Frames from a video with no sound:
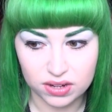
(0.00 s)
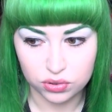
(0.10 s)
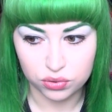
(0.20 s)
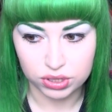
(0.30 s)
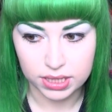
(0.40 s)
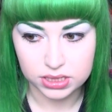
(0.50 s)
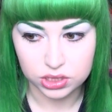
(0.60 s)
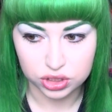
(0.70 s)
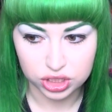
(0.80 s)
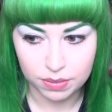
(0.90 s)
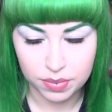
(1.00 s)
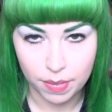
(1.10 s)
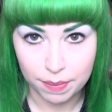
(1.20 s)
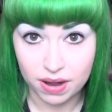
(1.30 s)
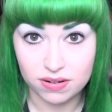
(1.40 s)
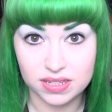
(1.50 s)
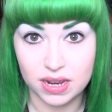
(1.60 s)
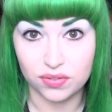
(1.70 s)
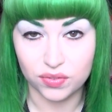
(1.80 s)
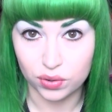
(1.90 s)
had a good relationship, and my parents are
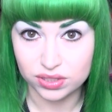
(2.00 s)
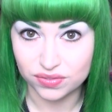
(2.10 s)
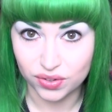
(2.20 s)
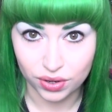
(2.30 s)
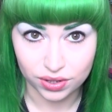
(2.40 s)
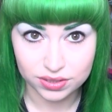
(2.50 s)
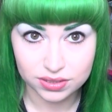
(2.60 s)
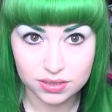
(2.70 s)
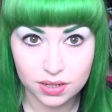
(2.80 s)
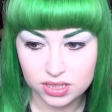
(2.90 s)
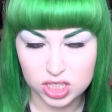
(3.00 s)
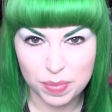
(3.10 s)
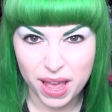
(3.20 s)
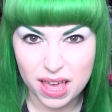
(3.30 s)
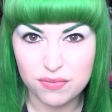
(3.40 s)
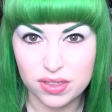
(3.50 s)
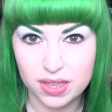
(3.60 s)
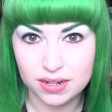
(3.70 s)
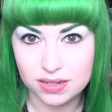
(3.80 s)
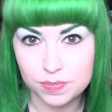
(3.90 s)
now divorced, of course. Despite
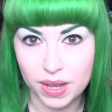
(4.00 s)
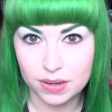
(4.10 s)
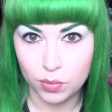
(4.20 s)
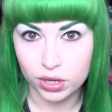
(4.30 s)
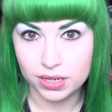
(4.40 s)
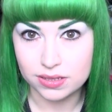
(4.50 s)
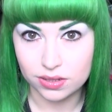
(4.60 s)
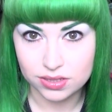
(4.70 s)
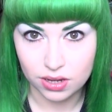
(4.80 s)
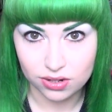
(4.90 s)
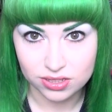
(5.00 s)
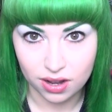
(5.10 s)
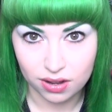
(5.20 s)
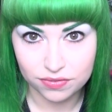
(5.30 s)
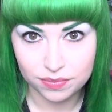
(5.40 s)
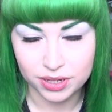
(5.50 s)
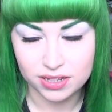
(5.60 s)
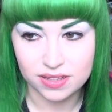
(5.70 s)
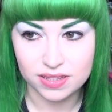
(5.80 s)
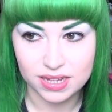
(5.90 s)
everything, and despite him working his little socks off,
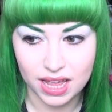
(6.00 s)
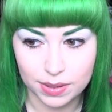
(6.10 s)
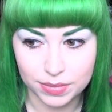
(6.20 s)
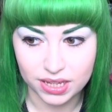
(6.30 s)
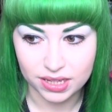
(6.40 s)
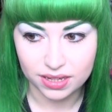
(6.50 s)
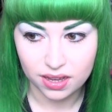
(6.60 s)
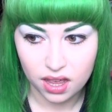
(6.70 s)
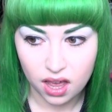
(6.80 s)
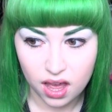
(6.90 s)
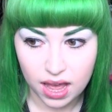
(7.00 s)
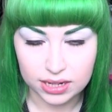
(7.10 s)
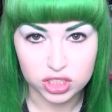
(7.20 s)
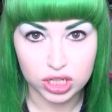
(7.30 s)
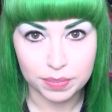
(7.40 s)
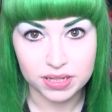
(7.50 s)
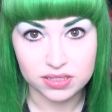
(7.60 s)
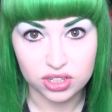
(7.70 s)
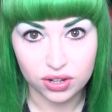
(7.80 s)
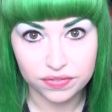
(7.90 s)
because at the time he had a chippy
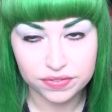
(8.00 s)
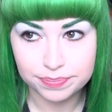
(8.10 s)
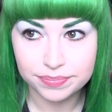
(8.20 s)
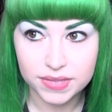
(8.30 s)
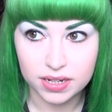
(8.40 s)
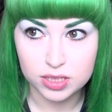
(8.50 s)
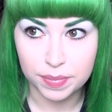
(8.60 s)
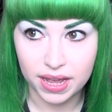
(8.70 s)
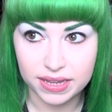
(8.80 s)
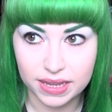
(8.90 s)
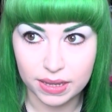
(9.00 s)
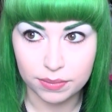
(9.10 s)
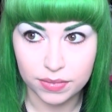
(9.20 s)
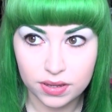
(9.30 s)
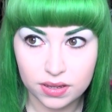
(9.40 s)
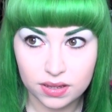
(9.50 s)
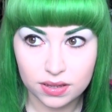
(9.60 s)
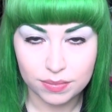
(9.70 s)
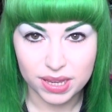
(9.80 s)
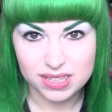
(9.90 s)
and stuff, and despite him
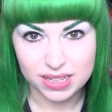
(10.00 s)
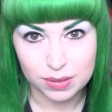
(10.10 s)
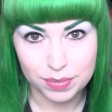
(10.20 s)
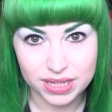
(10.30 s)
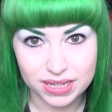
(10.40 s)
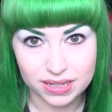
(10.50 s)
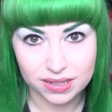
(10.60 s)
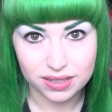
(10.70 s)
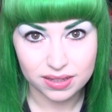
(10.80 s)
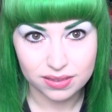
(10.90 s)
basically being